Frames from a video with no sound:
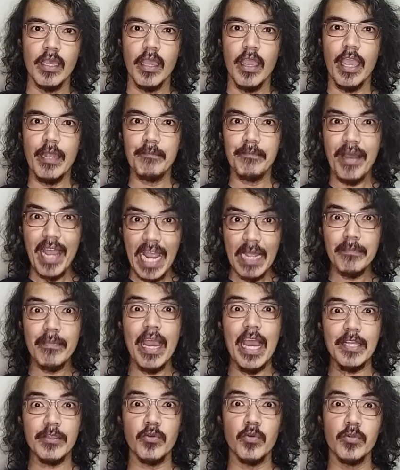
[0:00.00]
and baka
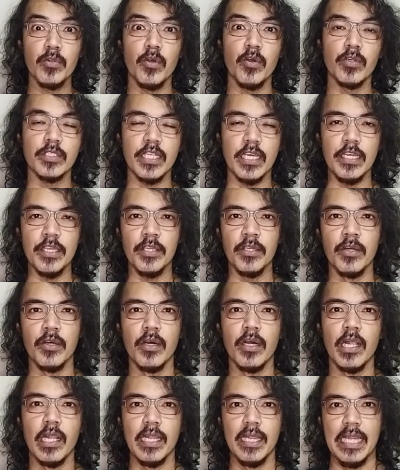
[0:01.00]
makatulong sa inyo,
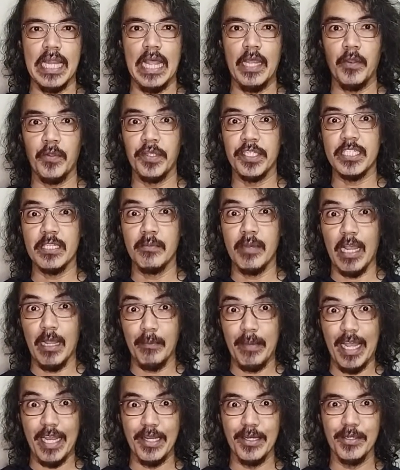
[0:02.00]
lalo na sa mga
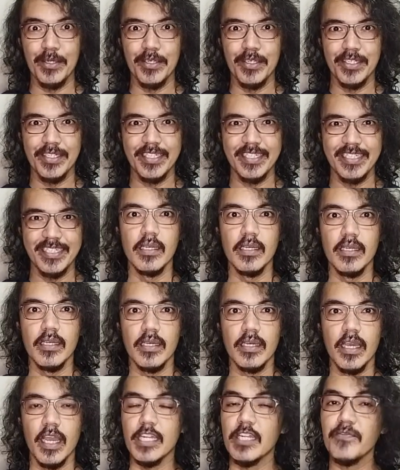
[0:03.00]
bago.
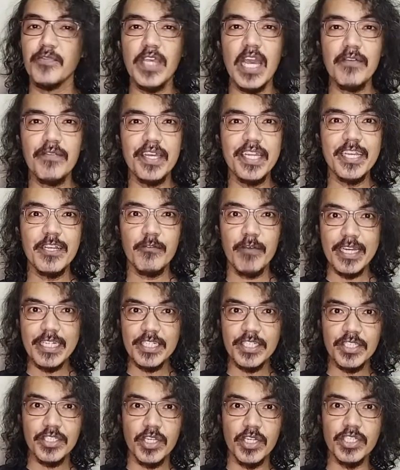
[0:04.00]
And if you have any
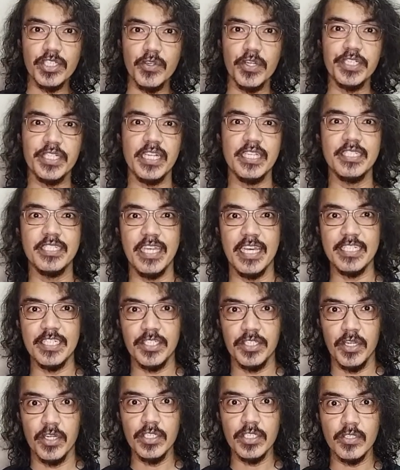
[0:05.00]
questions or
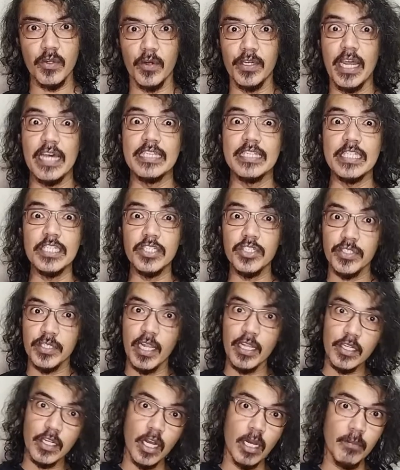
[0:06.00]
suggestions or
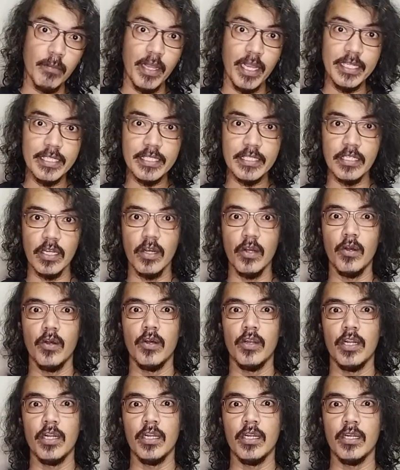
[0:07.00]
additional comments
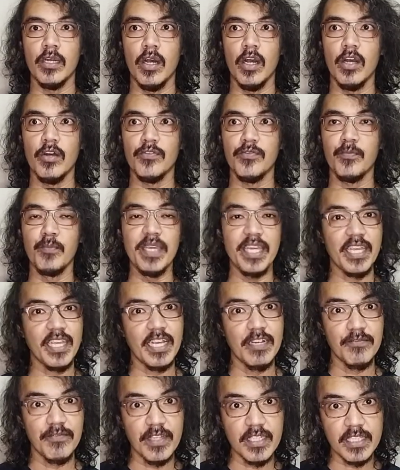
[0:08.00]
or of
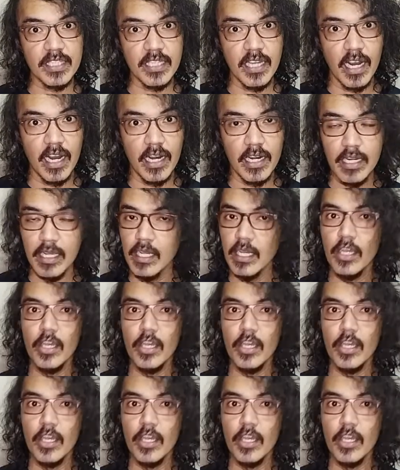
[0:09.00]
making a VTR,